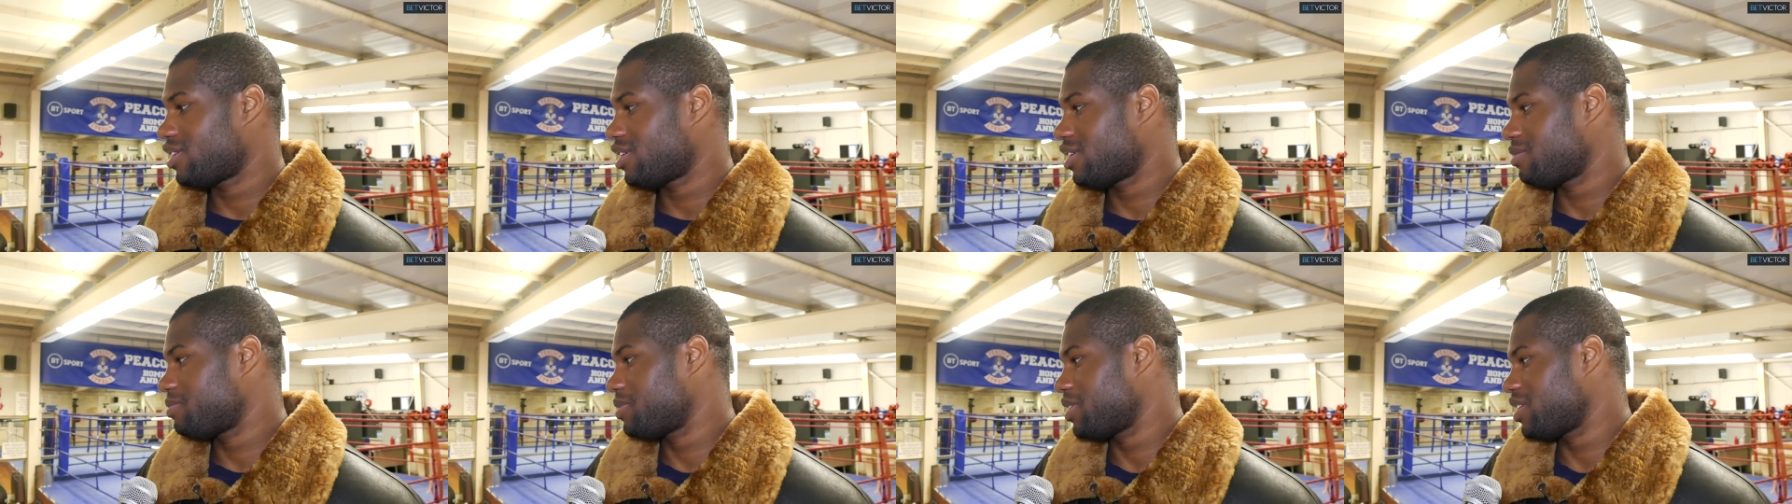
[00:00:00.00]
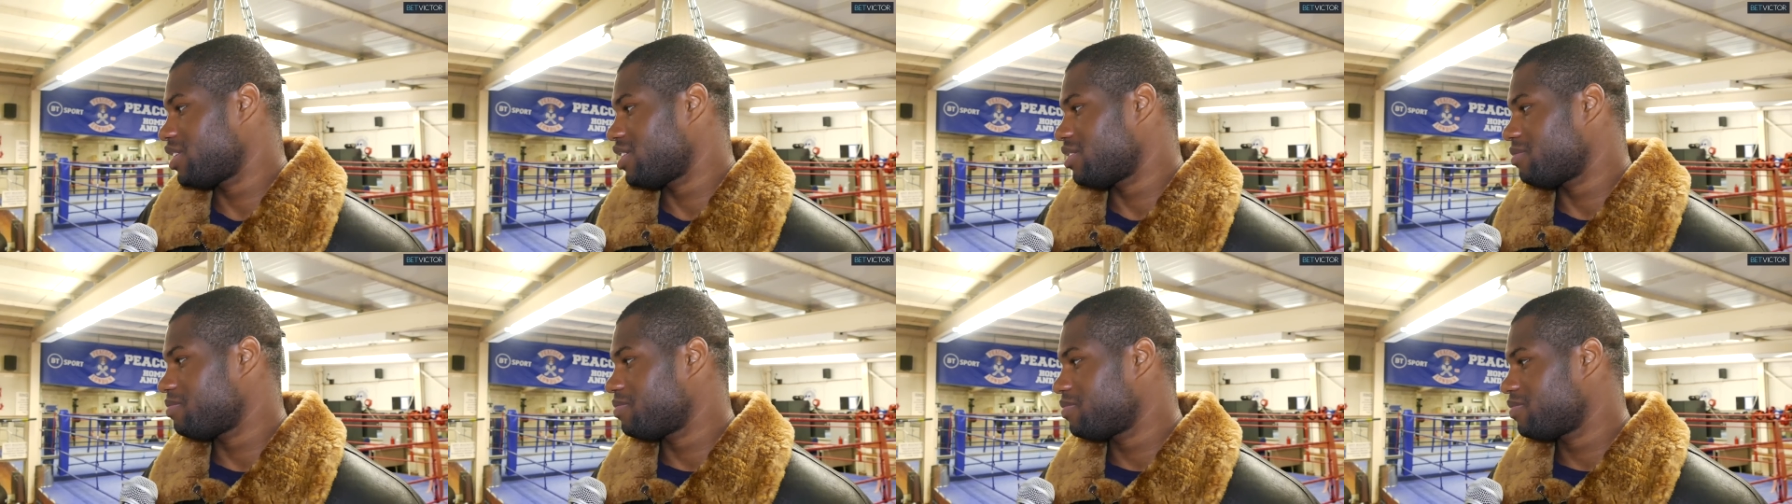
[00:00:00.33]

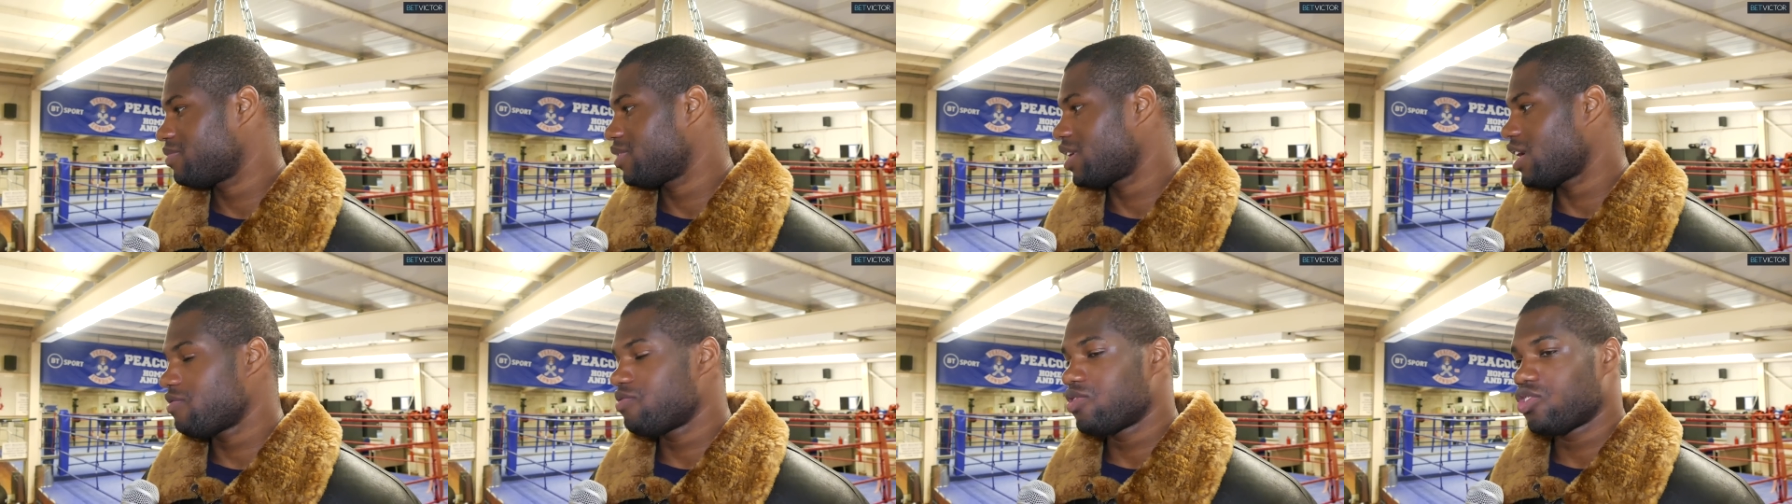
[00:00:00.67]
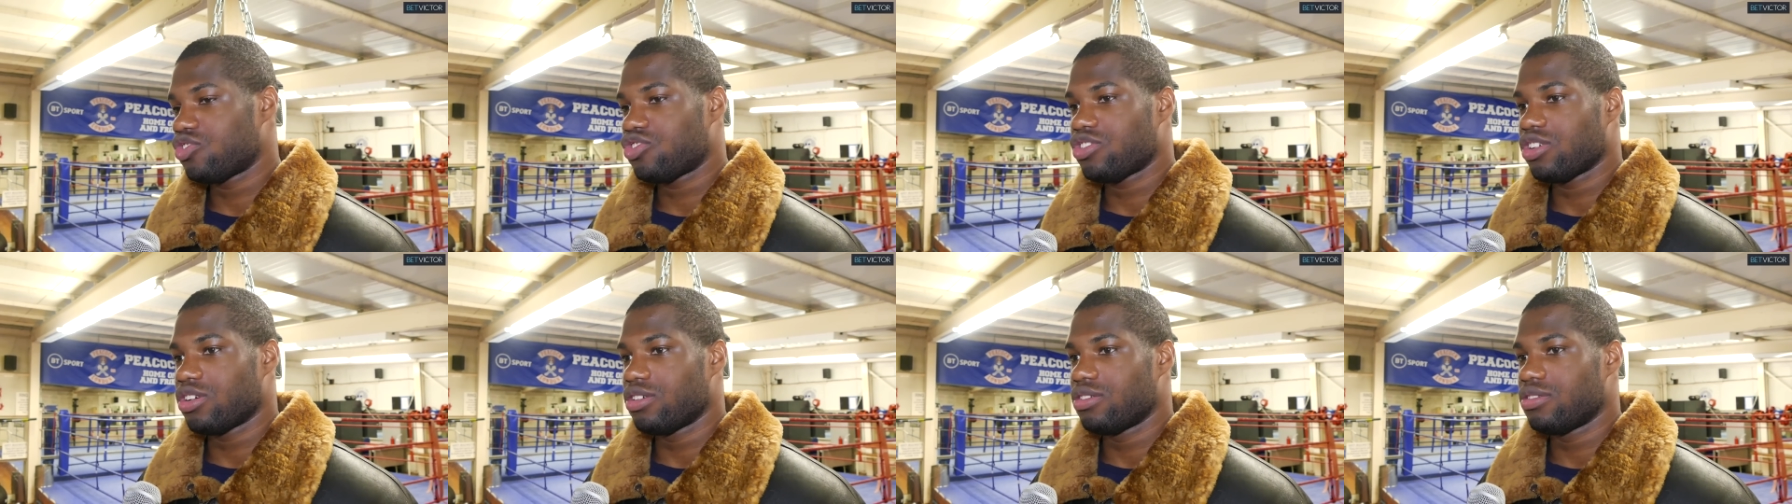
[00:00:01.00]
I
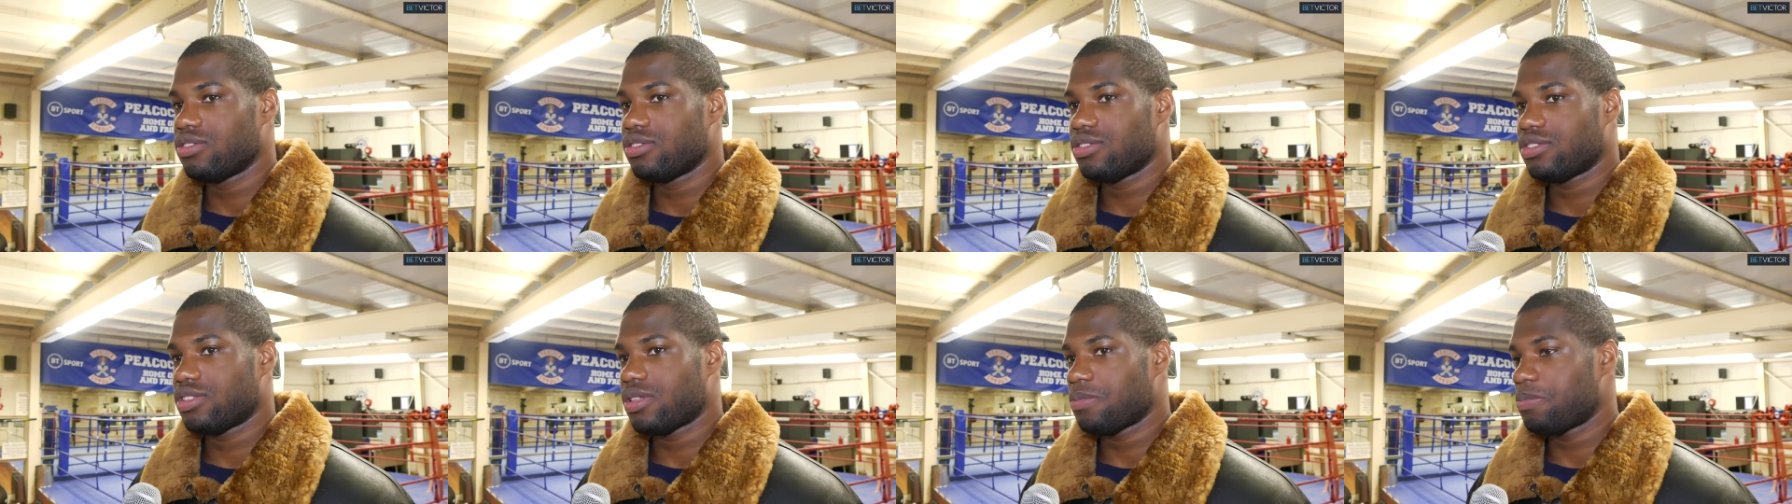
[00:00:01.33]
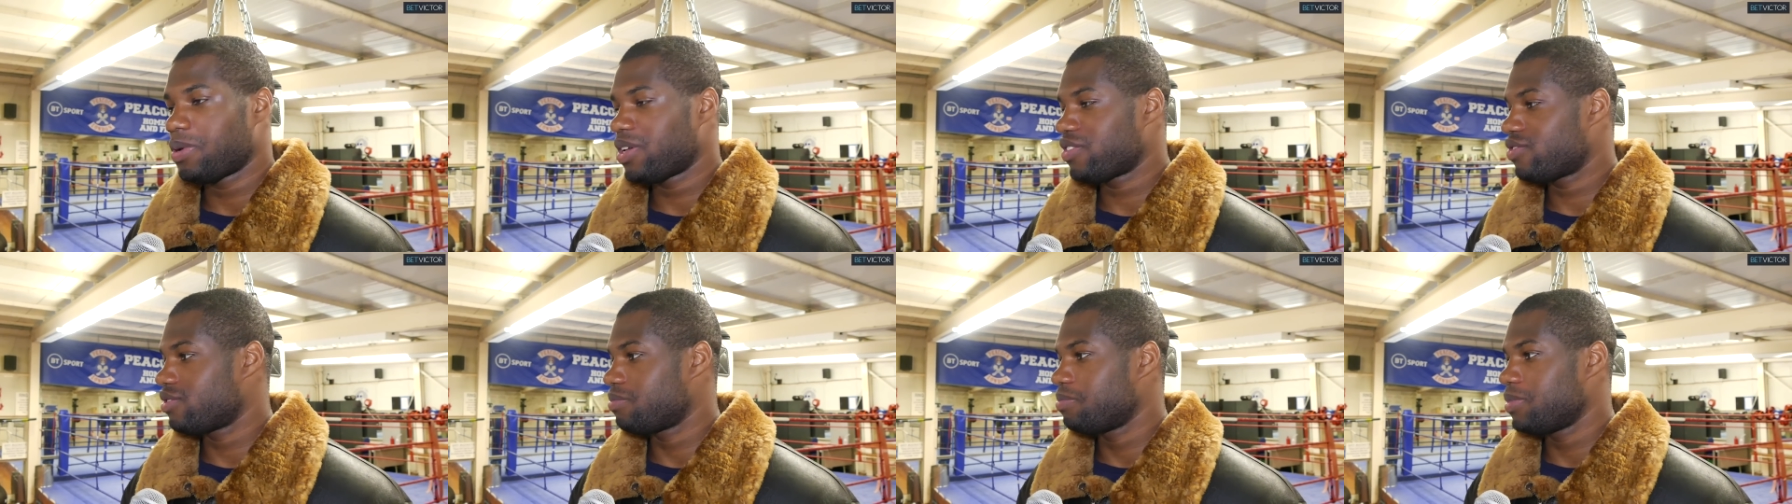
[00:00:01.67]
haven't shown, the
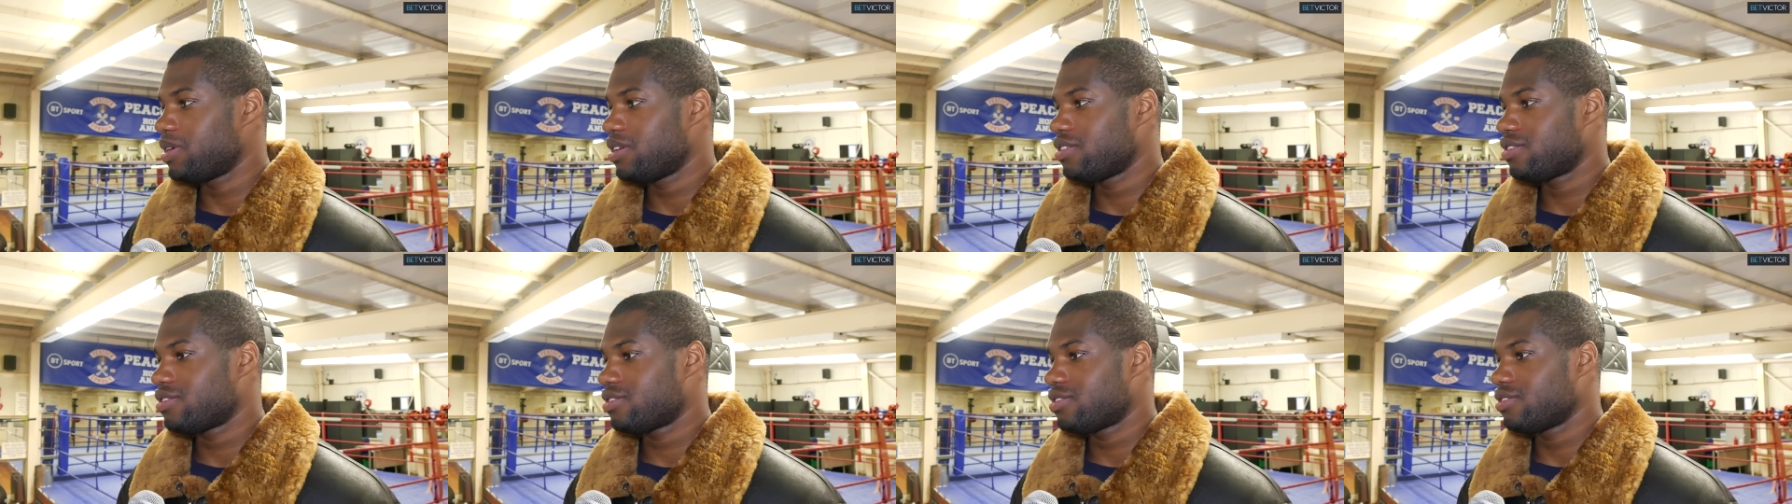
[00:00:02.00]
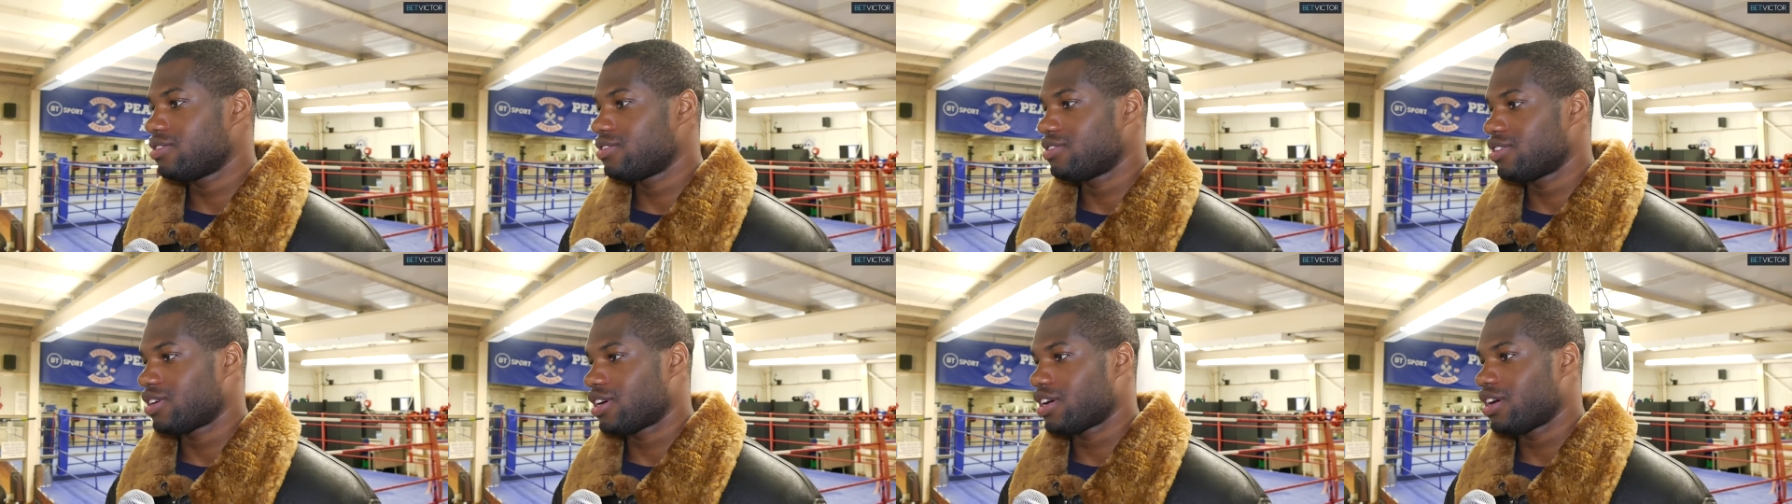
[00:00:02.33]
best of me is
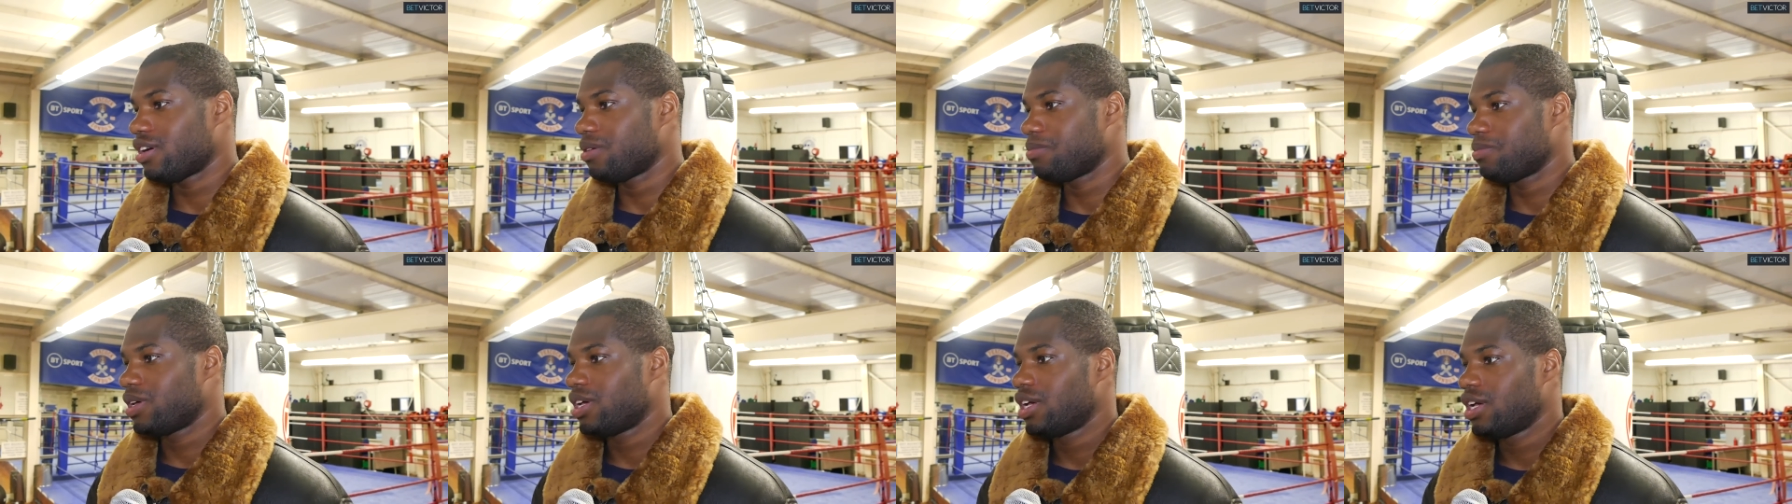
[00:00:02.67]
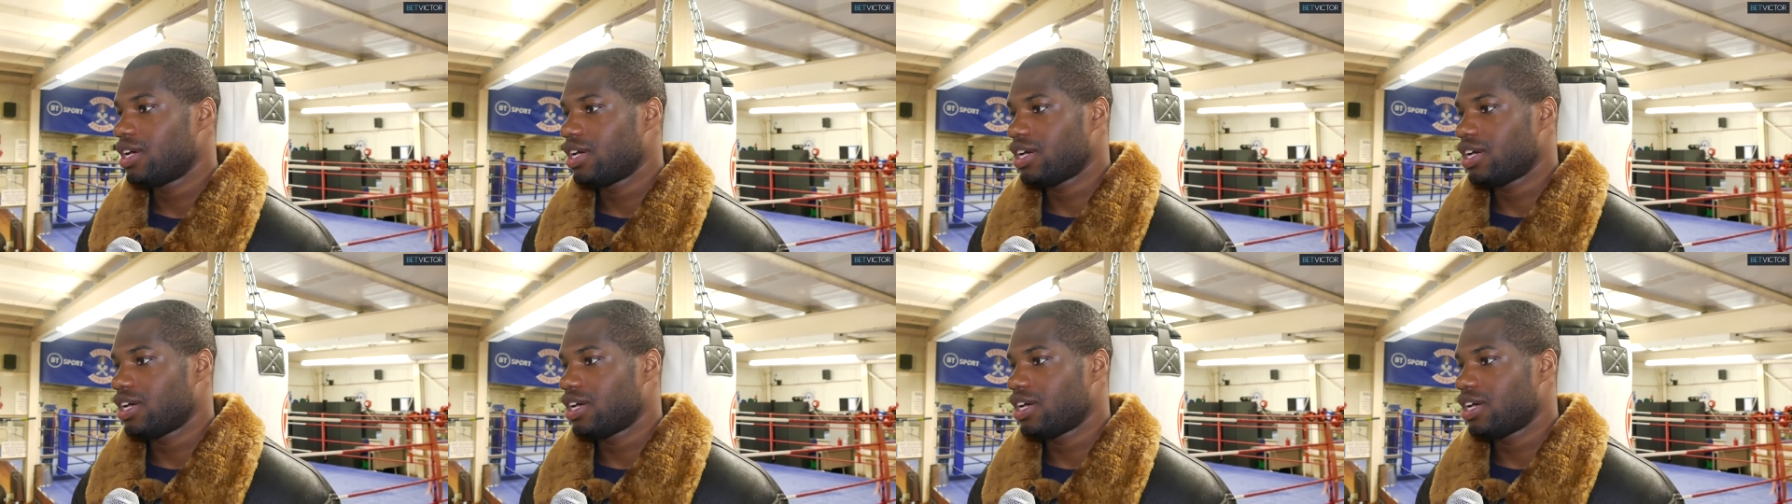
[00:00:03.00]
still to come,